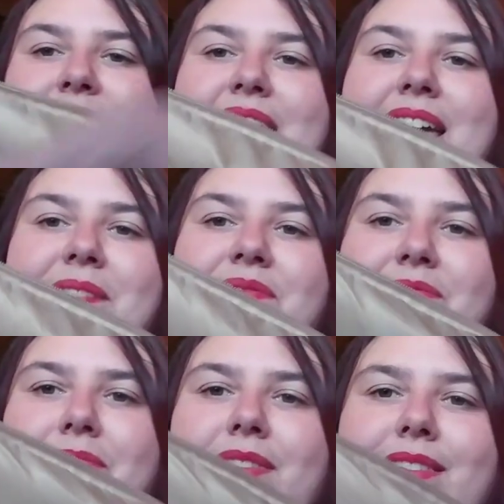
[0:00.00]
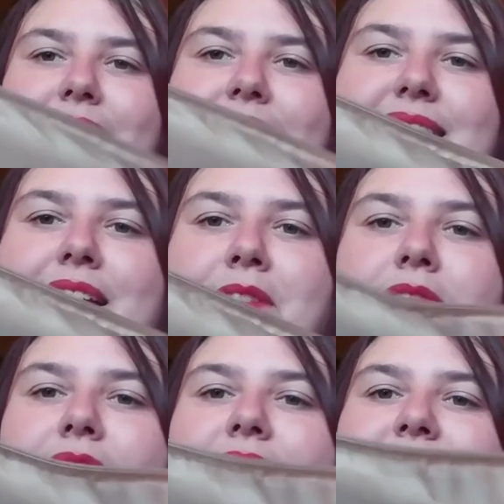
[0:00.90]
yeah, put it down.
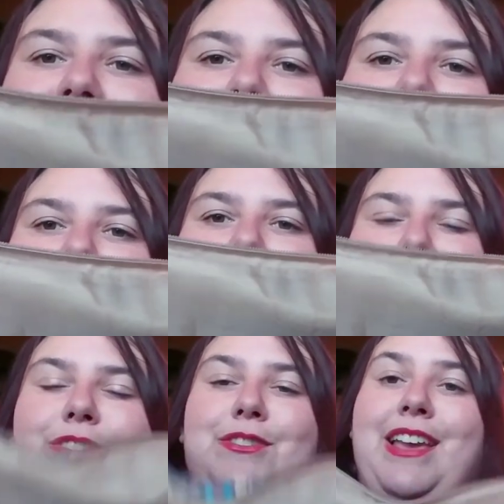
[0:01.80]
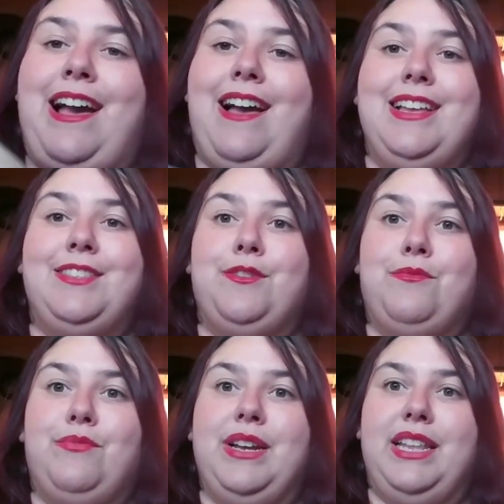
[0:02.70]
So yeah, it's a
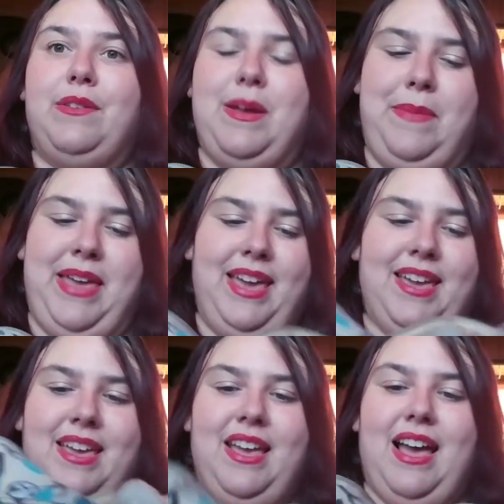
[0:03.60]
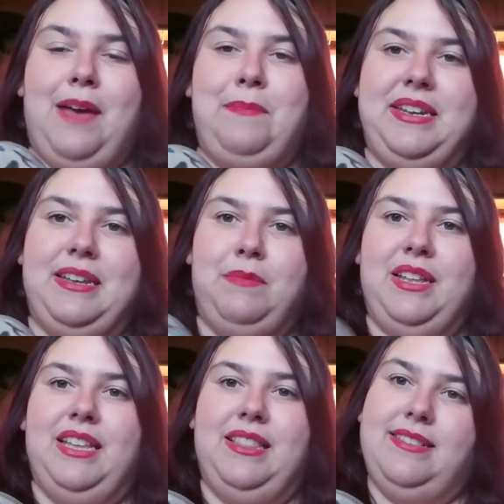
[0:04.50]
really great bag. I've been
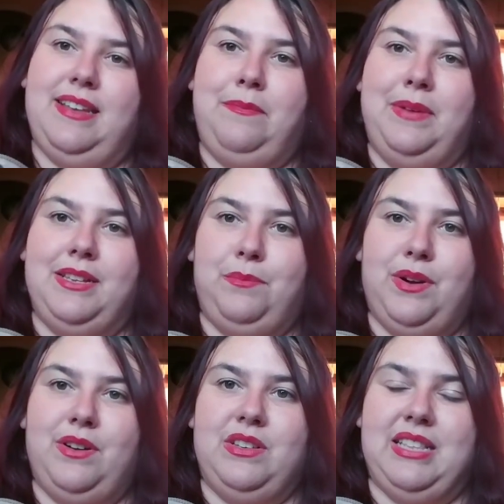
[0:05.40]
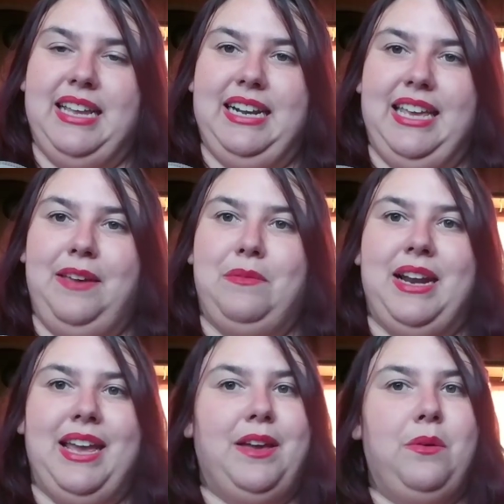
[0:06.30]
doubling this up as a purse lately when
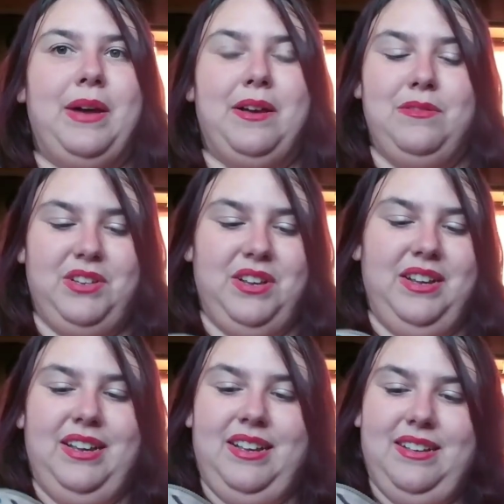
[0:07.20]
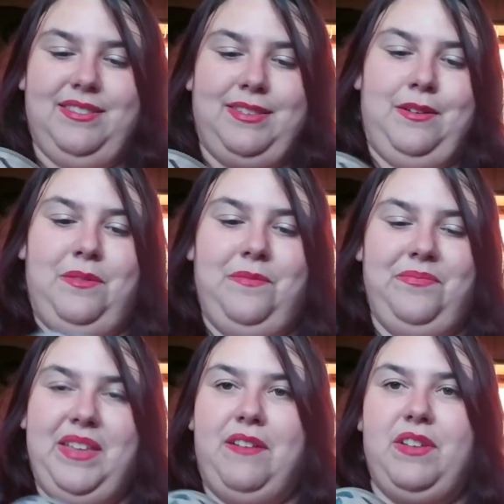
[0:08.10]
I go out, so
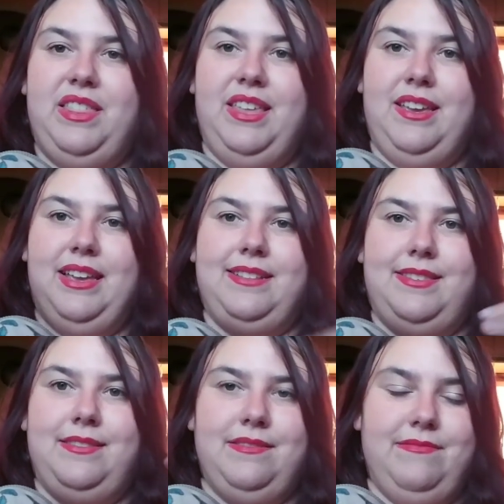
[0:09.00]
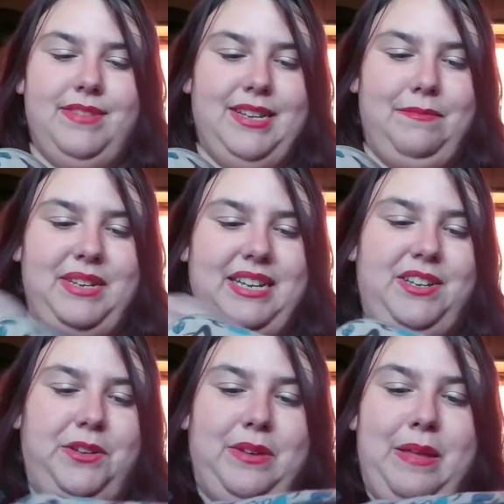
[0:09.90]
everything gets dumped
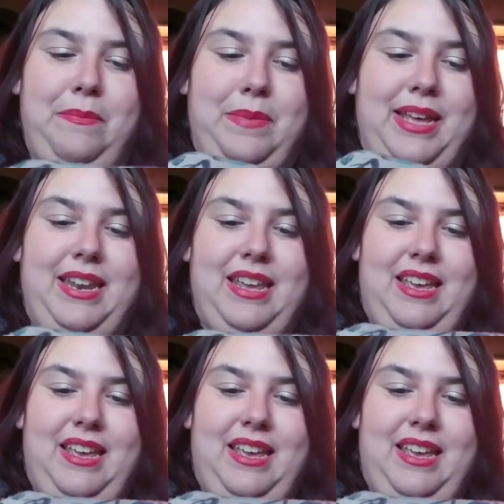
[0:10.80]
into it, but